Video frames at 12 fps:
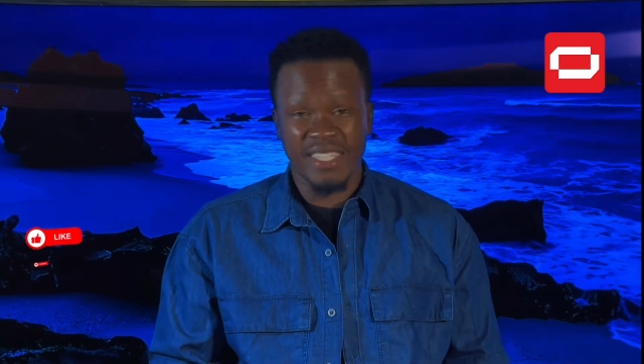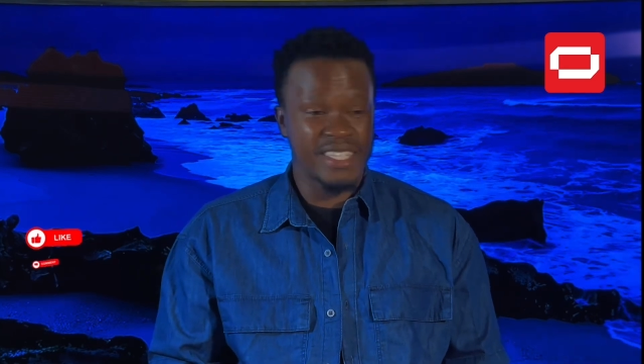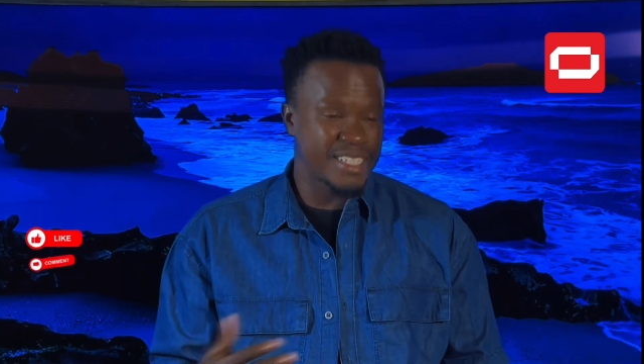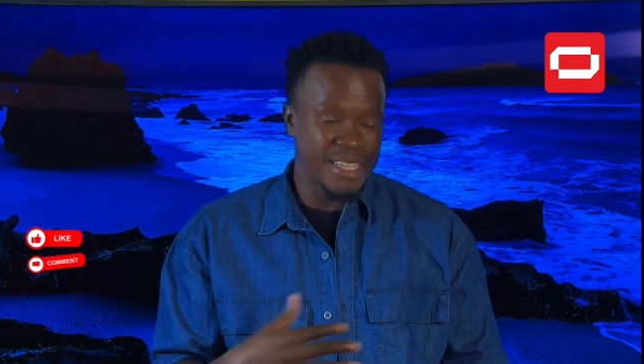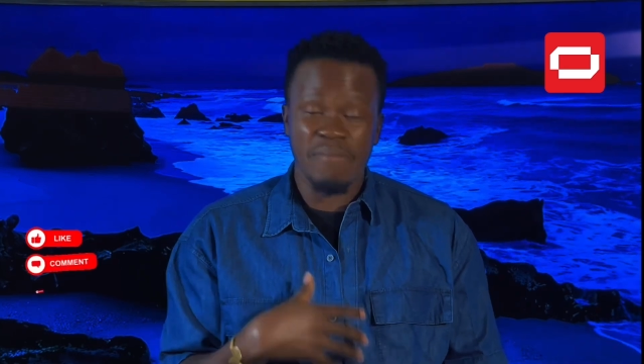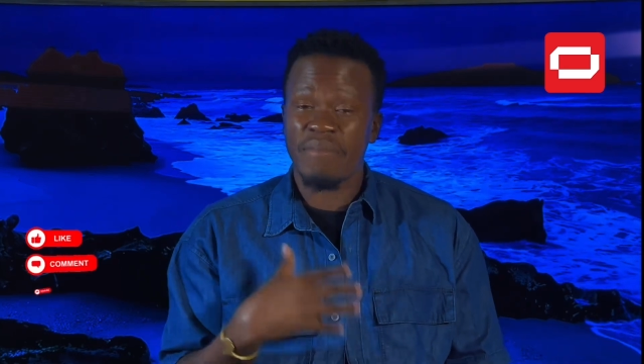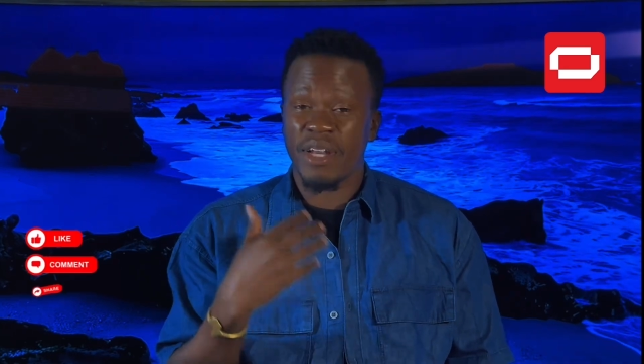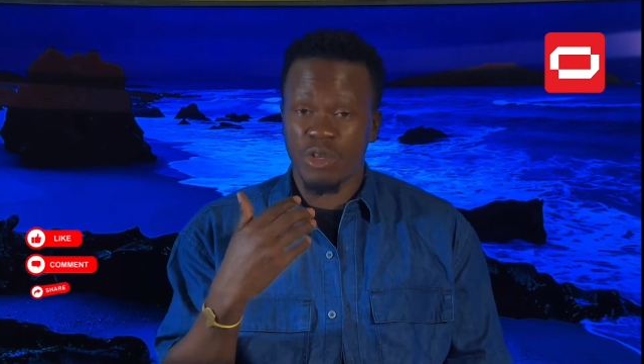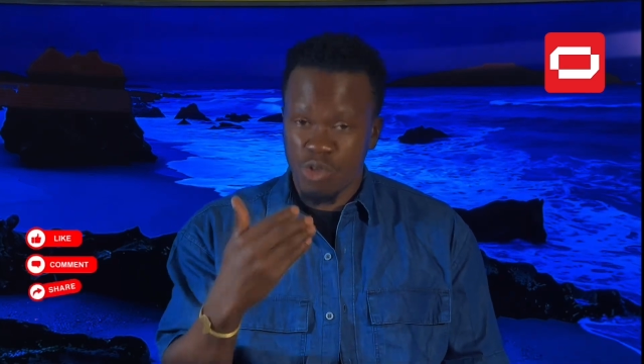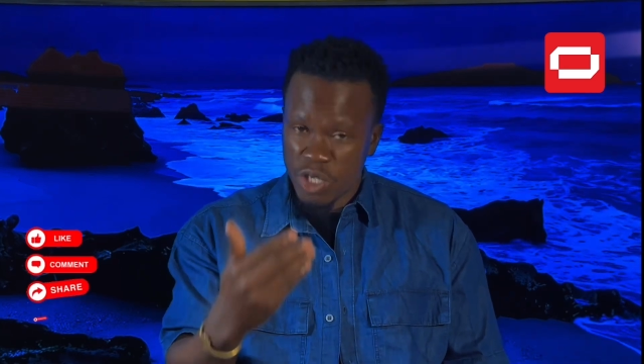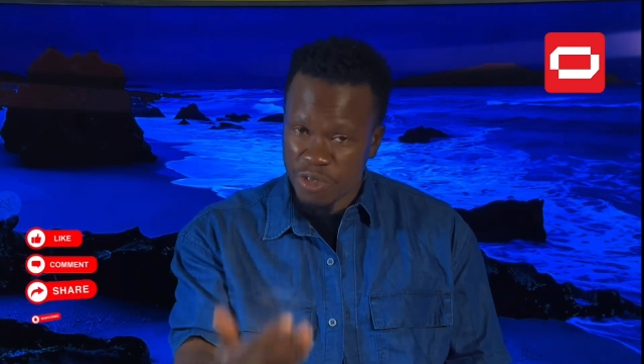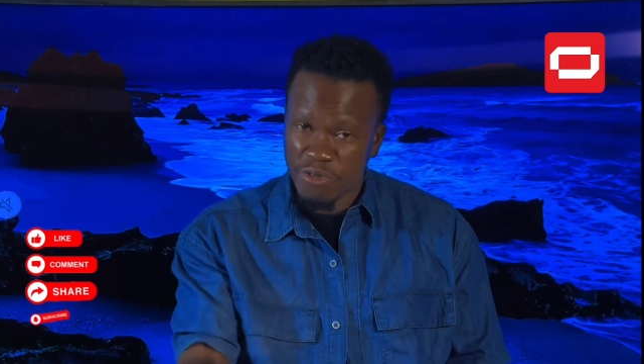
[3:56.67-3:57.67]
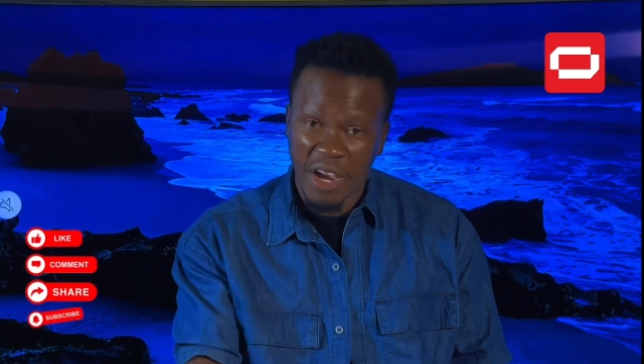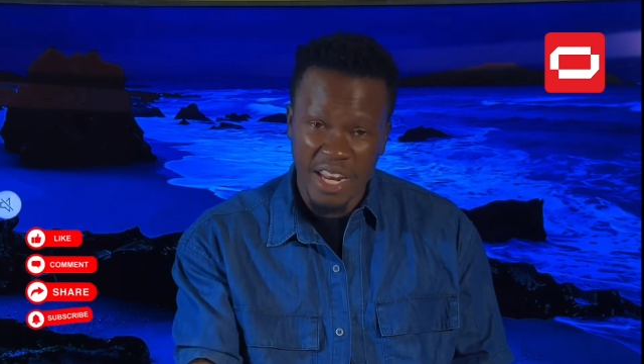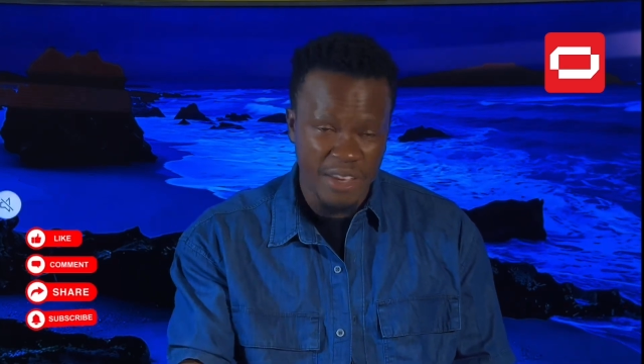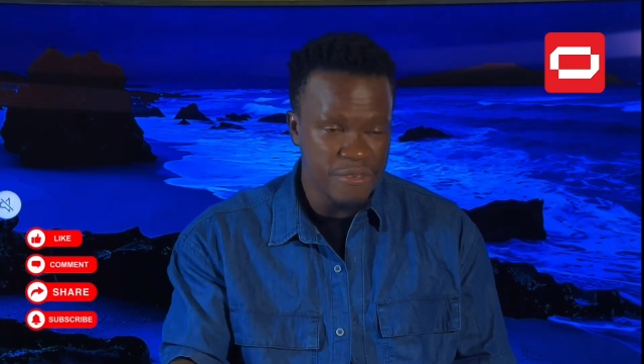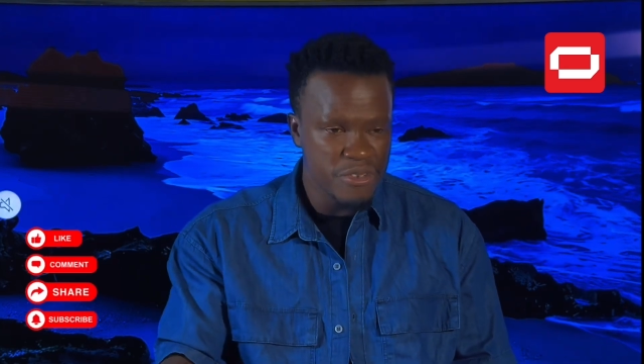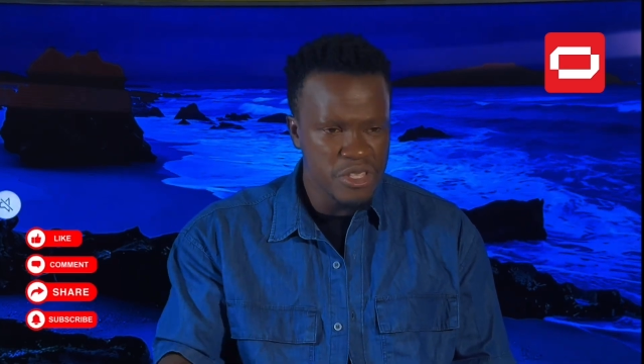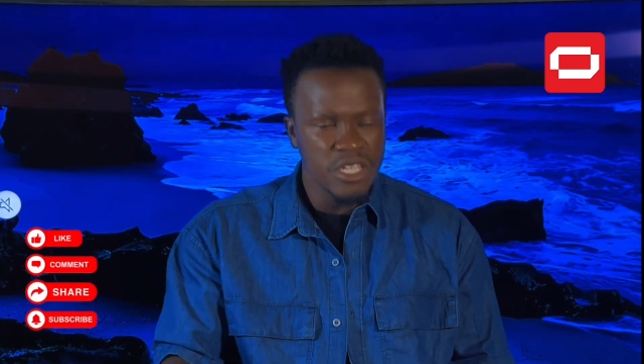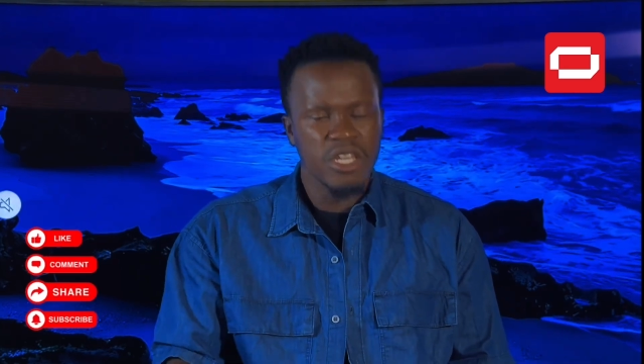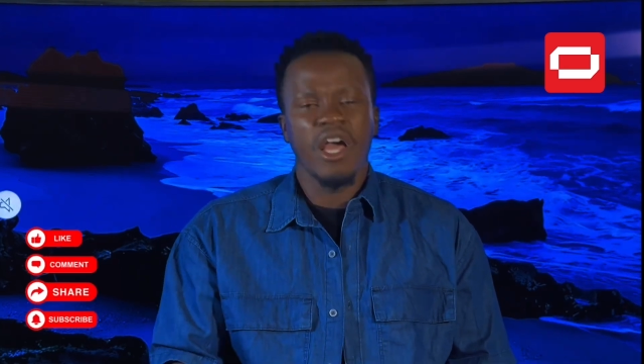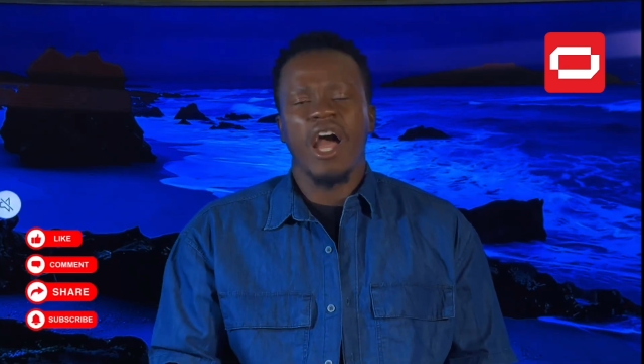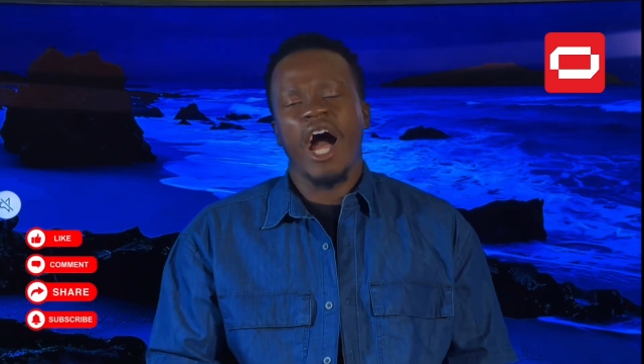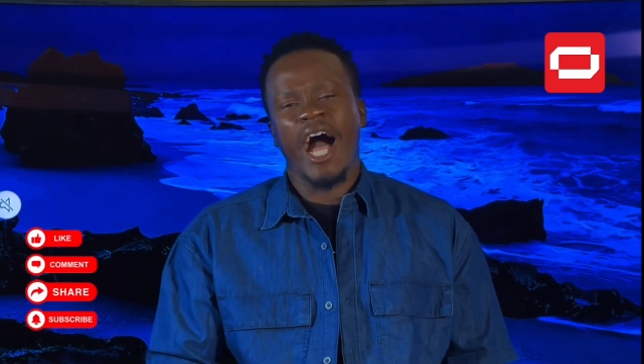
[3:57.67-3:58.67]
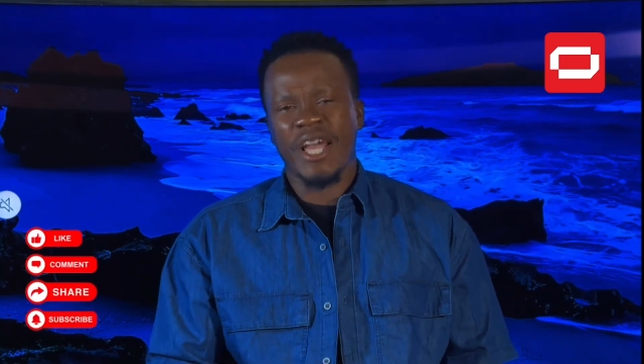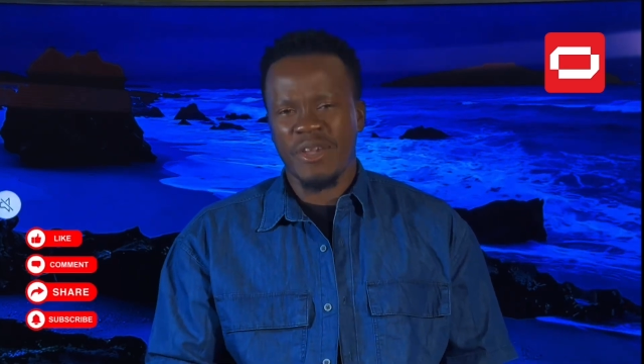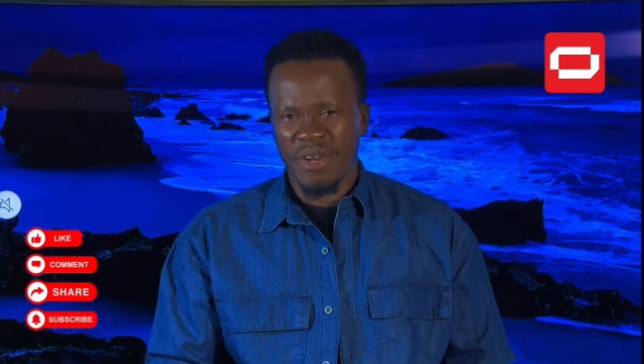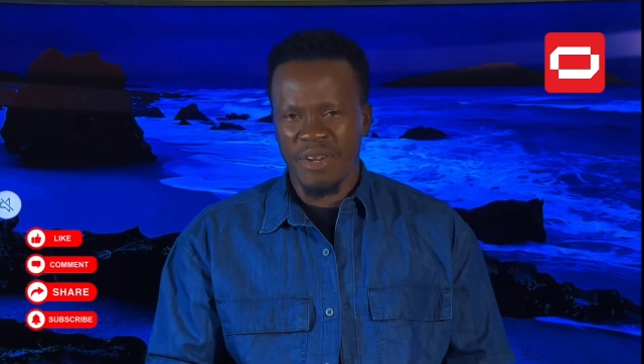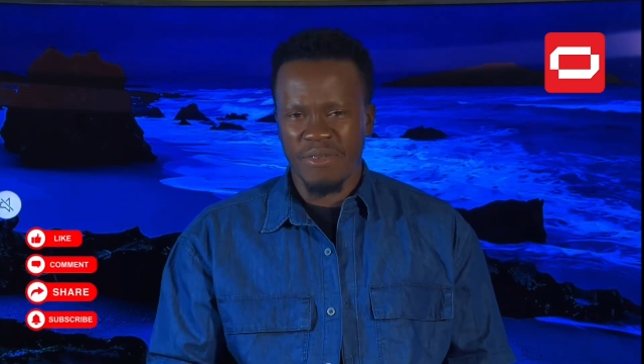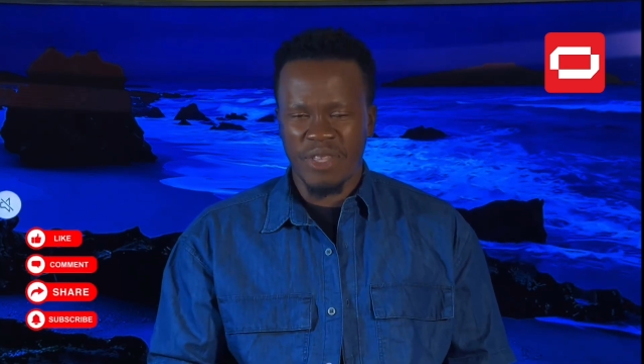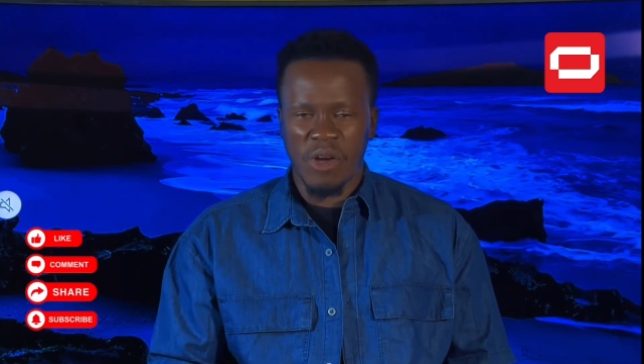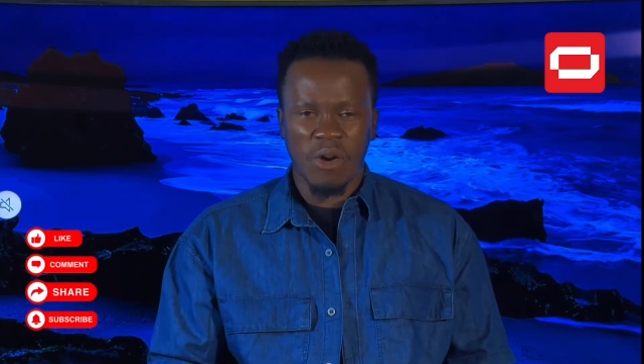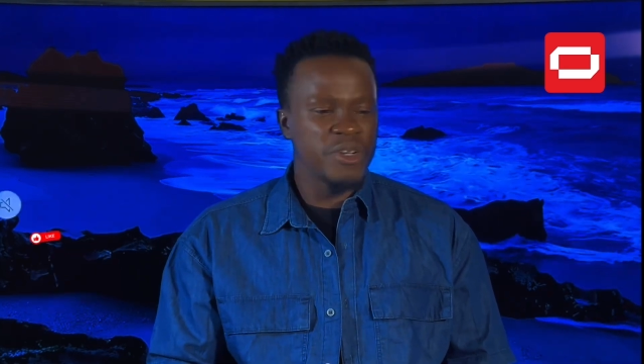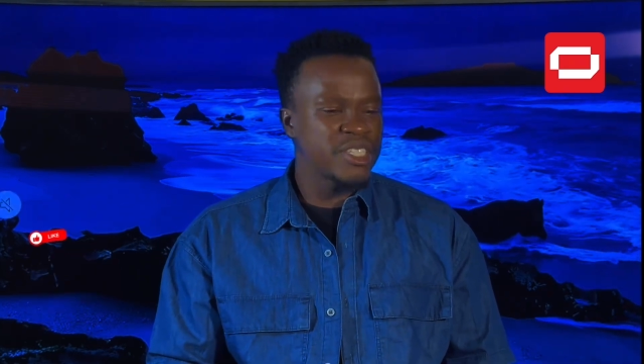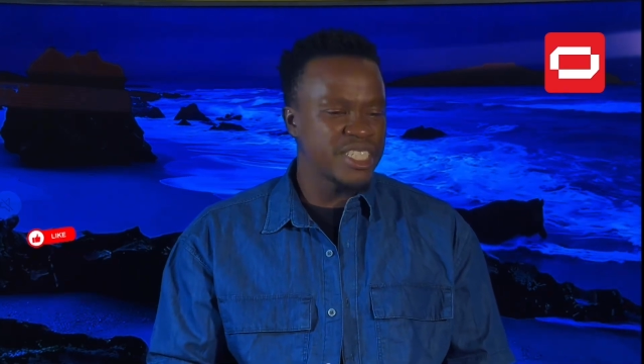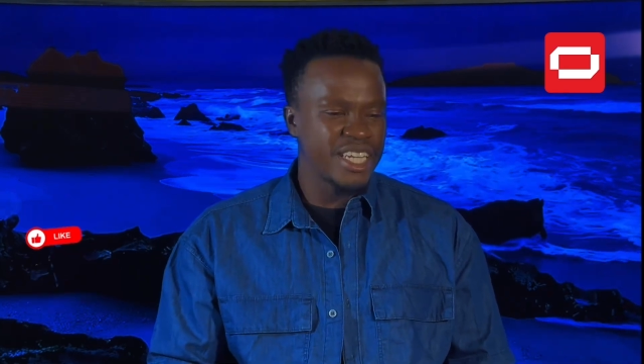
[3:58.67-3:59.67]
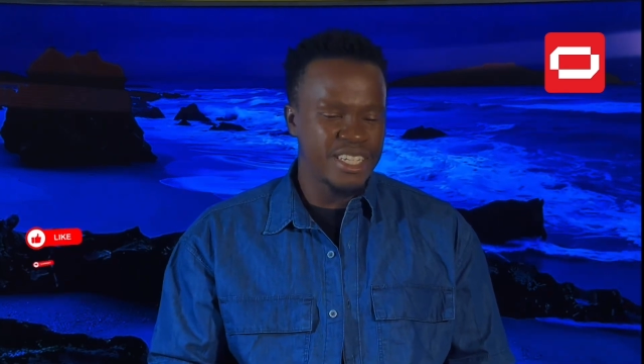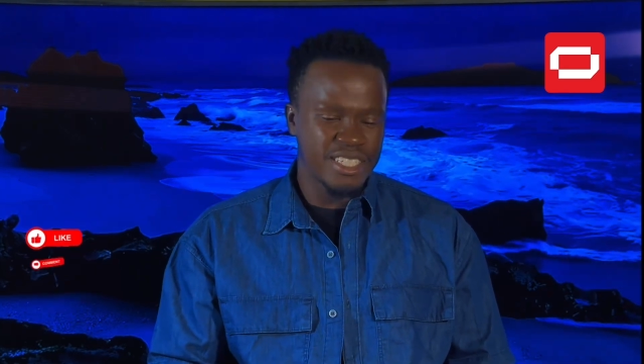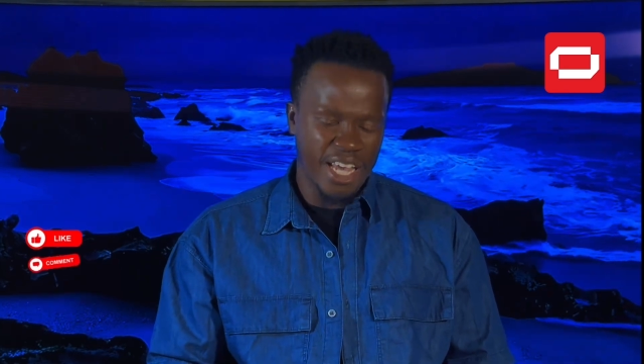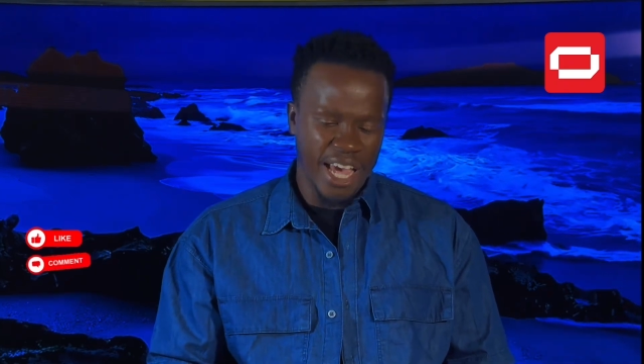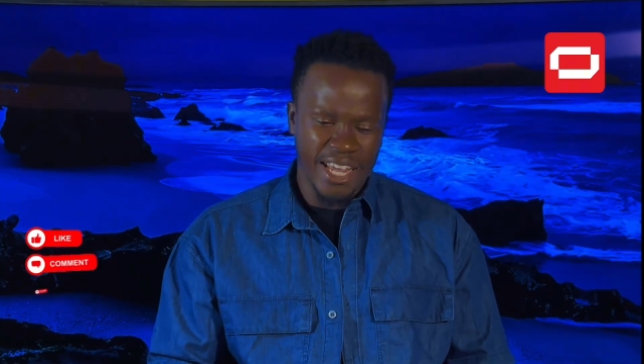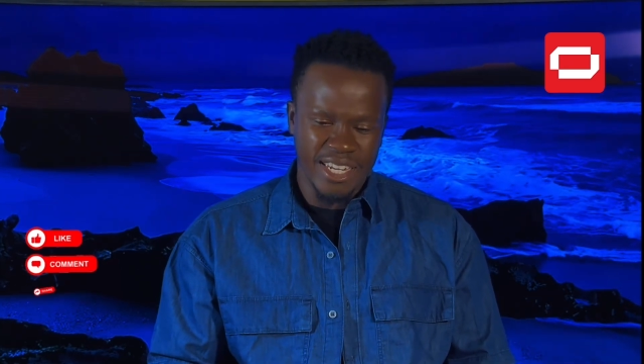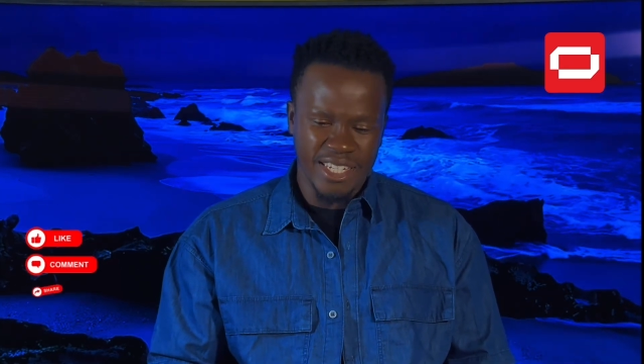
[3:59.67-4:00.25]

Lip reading: as somebody who is fighting for the union of the continent and